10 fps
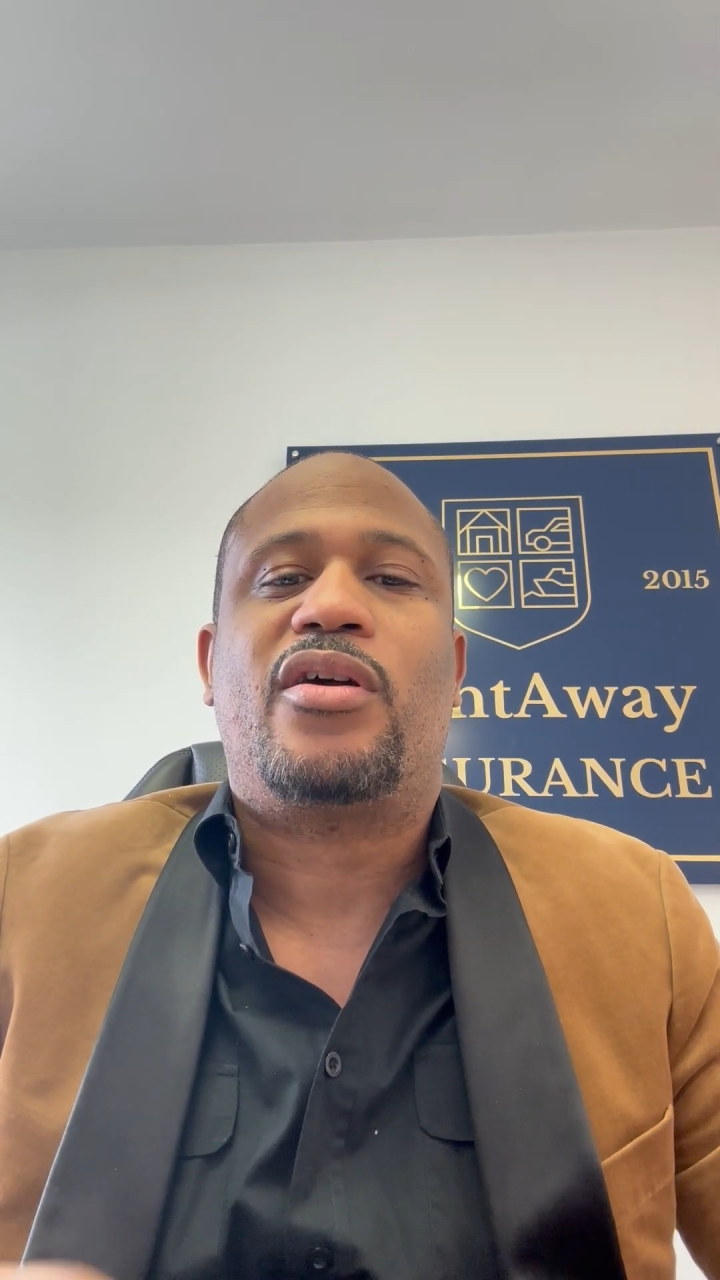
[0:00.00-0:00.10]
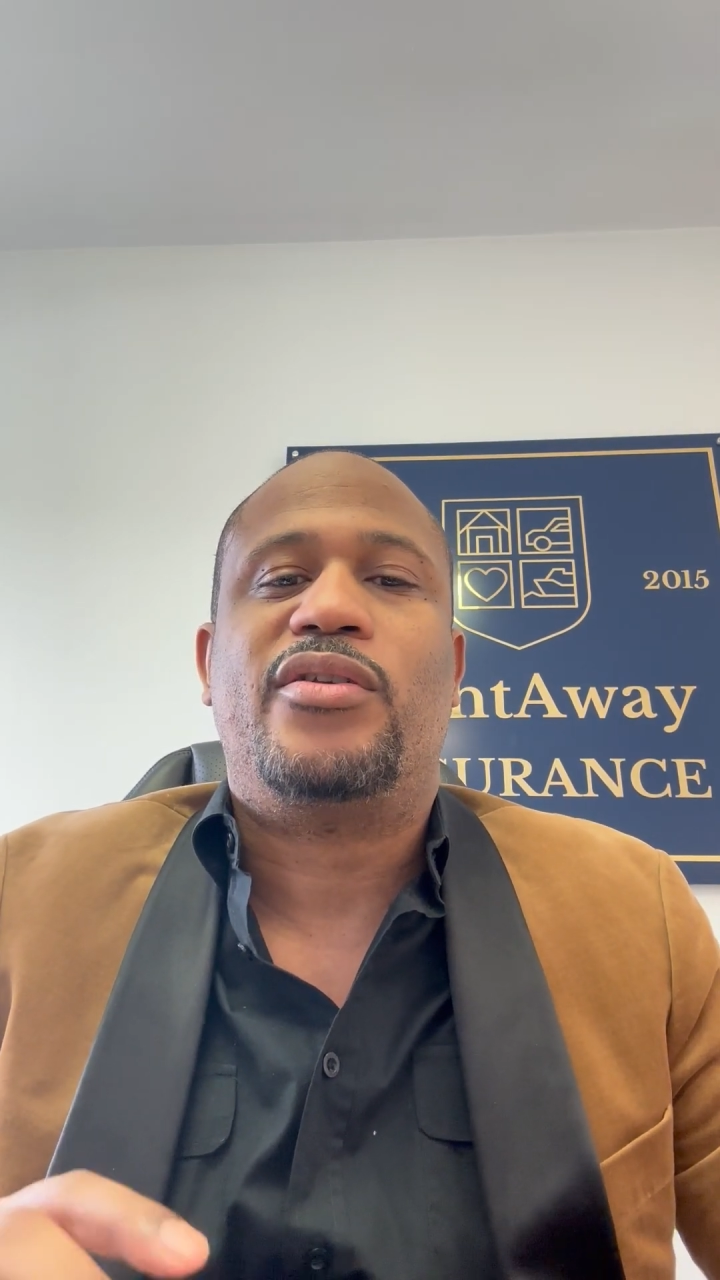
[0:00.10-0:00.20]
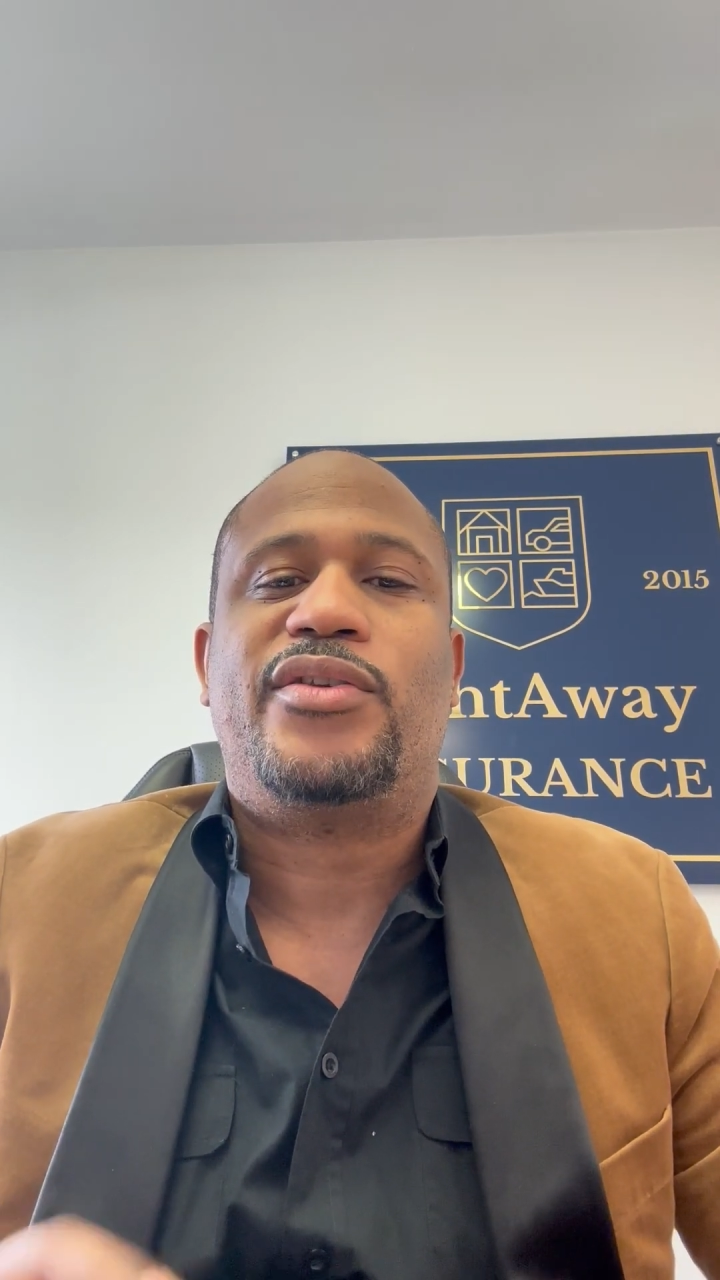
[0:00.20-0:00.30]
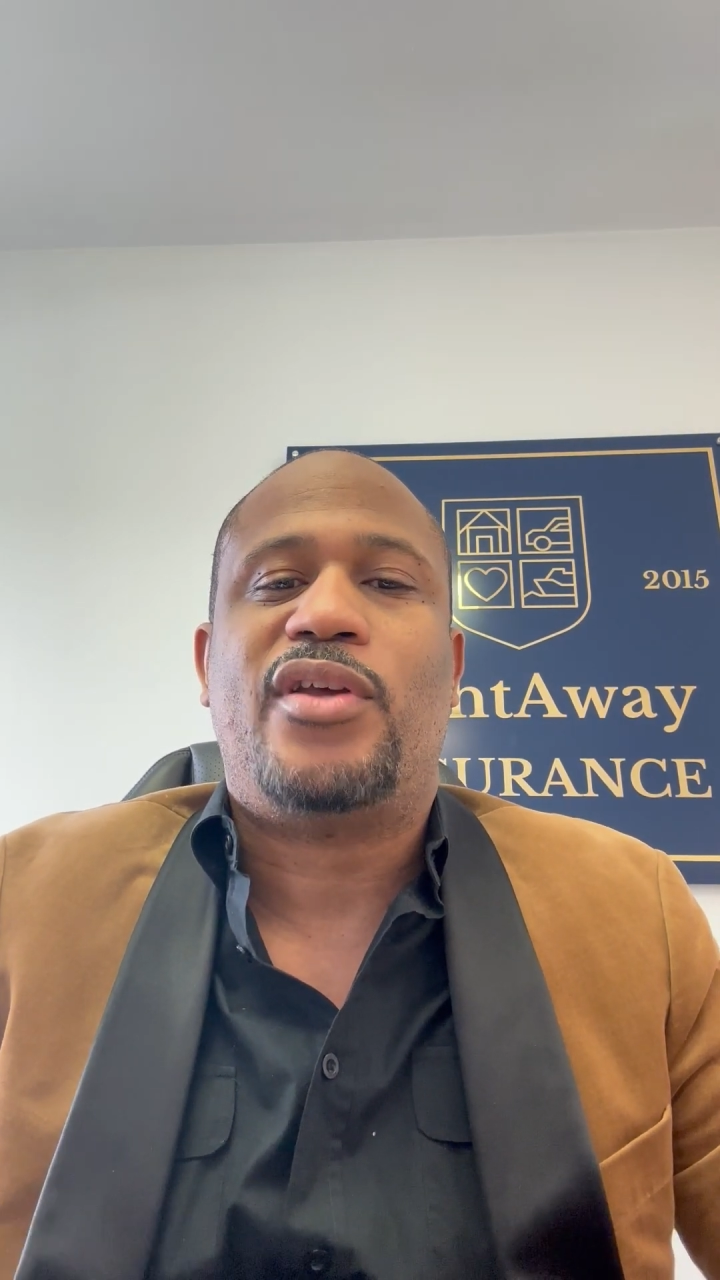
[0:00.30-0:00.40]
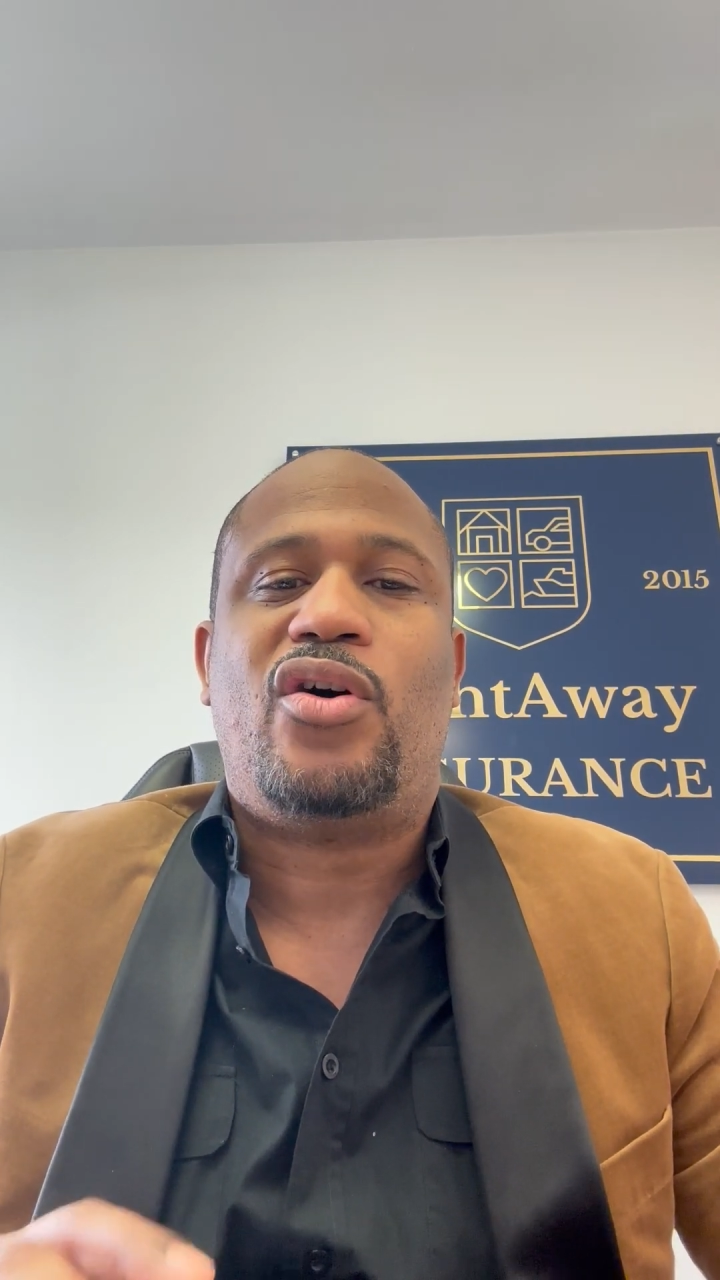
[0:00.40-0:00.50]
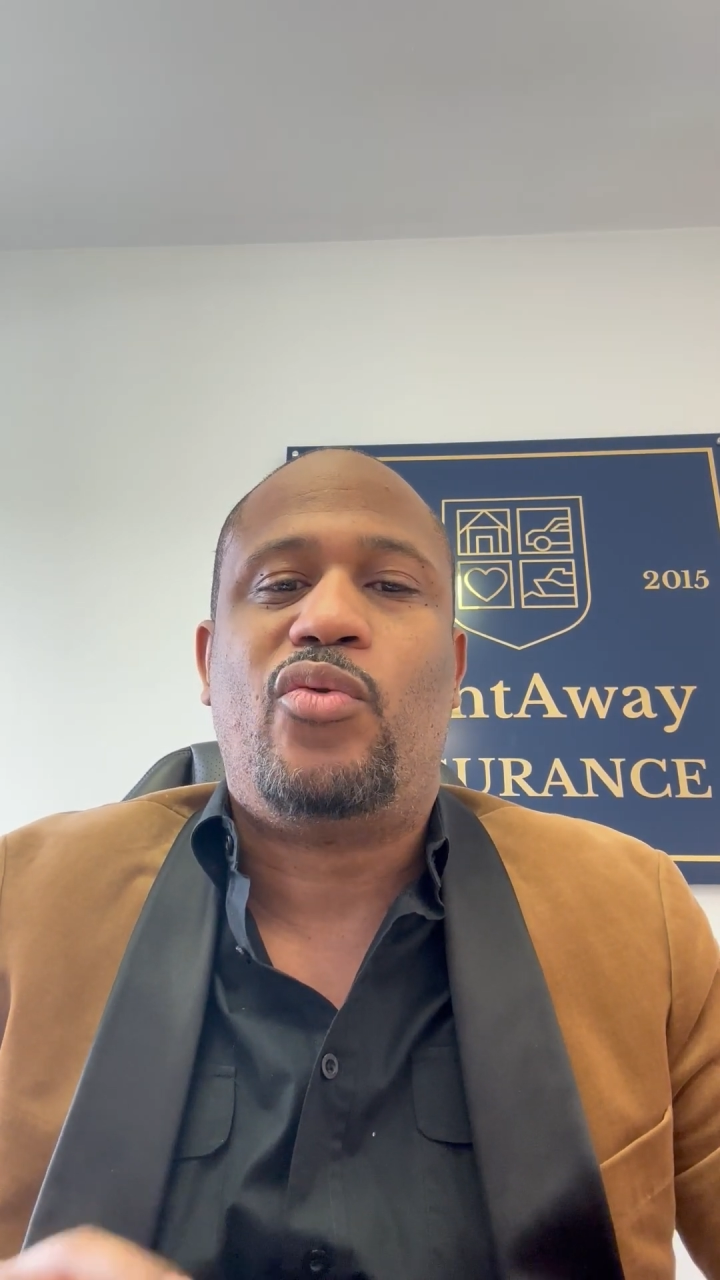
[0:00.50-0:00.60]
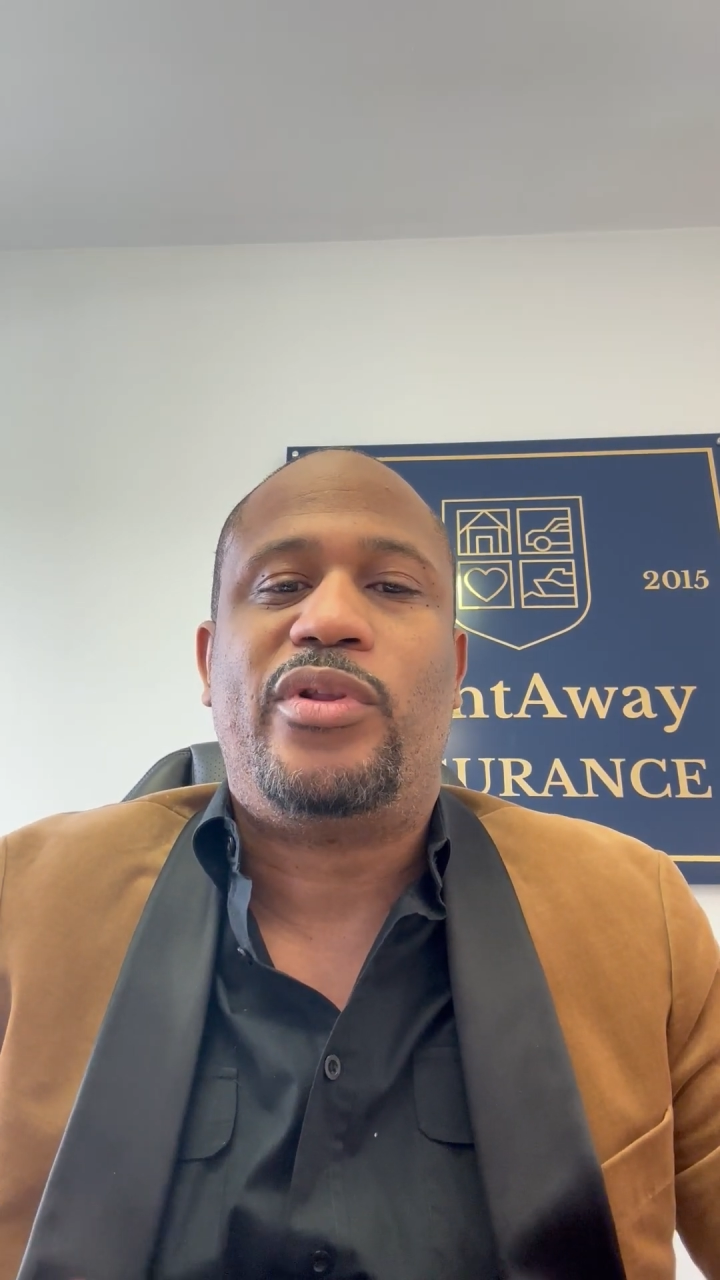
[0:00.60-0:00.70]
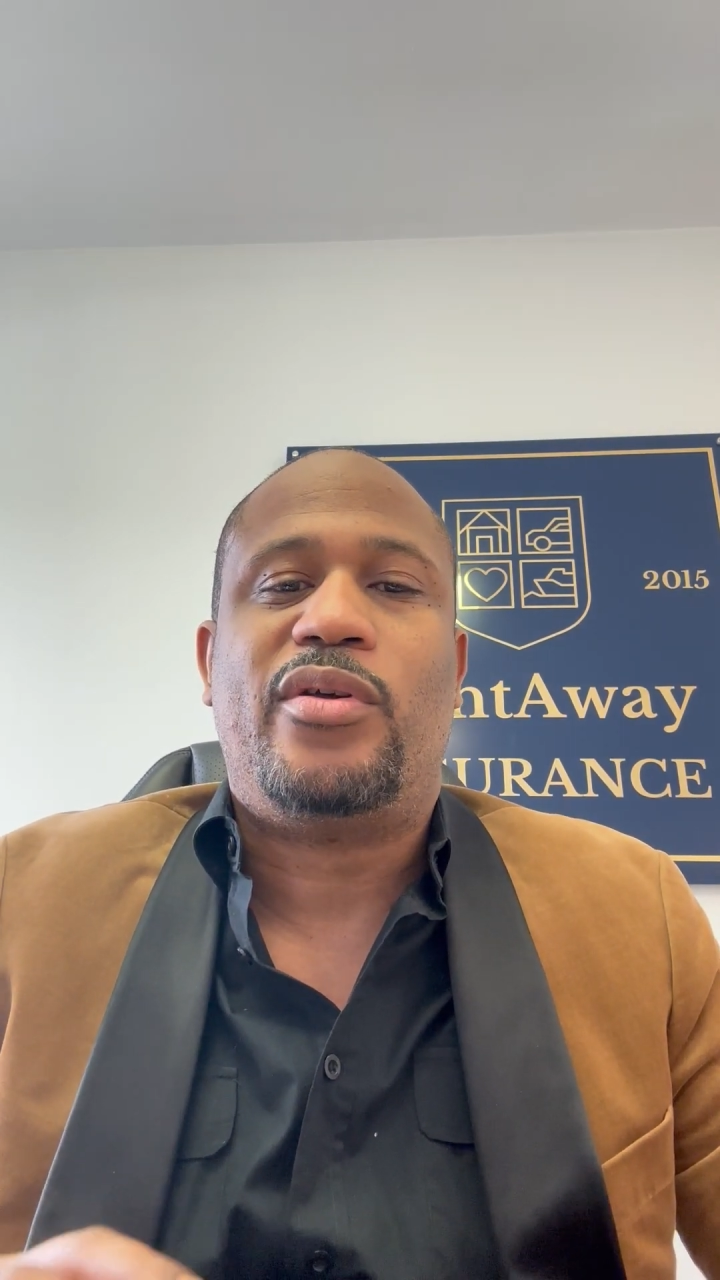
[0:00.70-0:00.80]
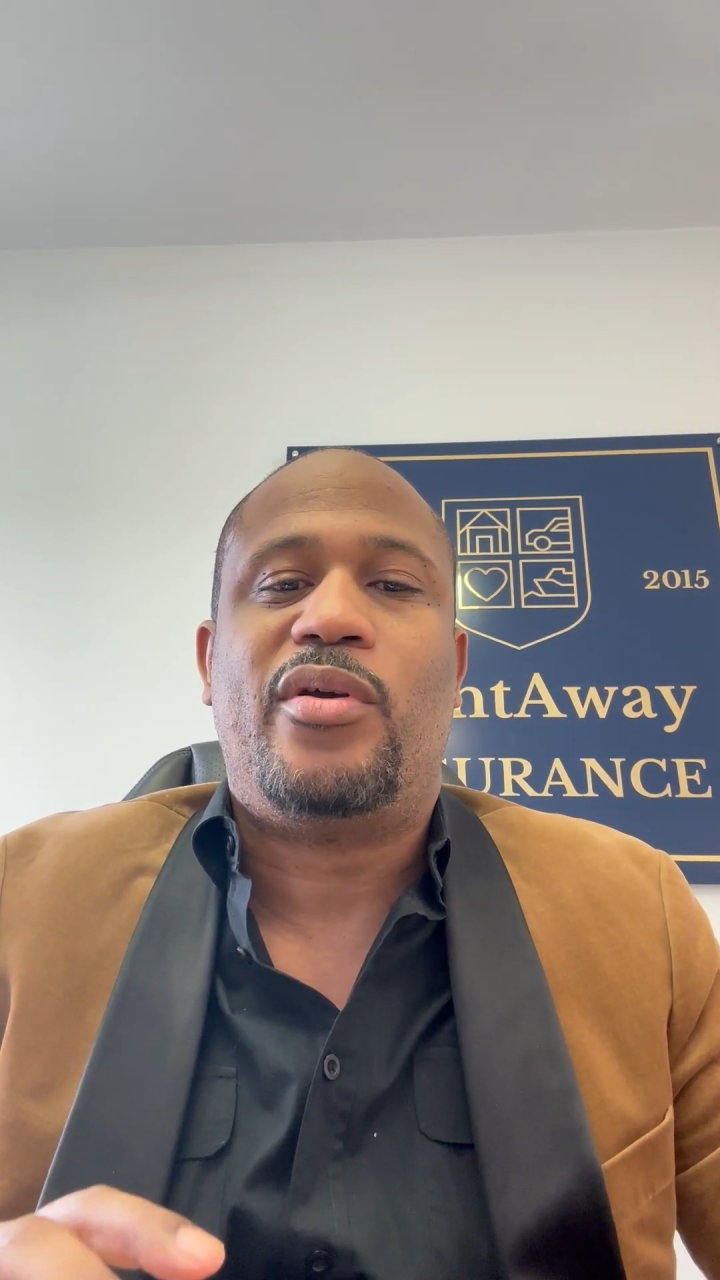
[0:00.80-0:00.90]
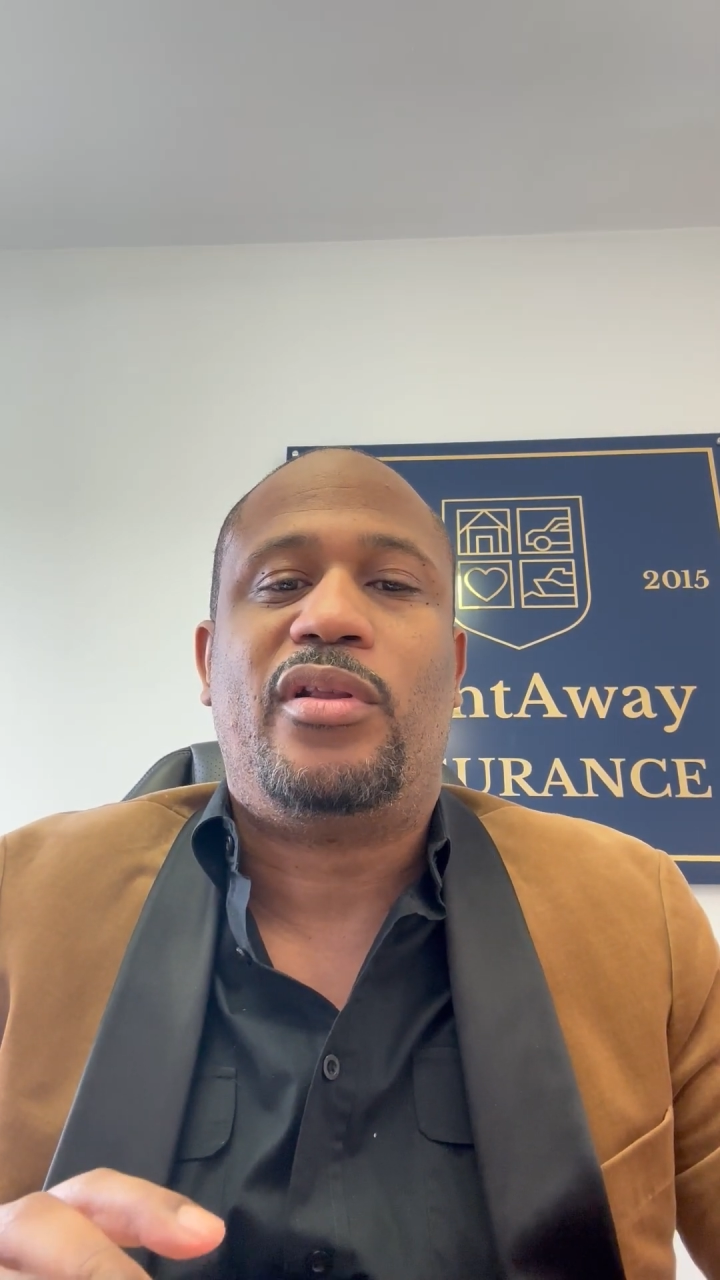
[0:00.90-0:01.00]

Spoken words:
Consult with the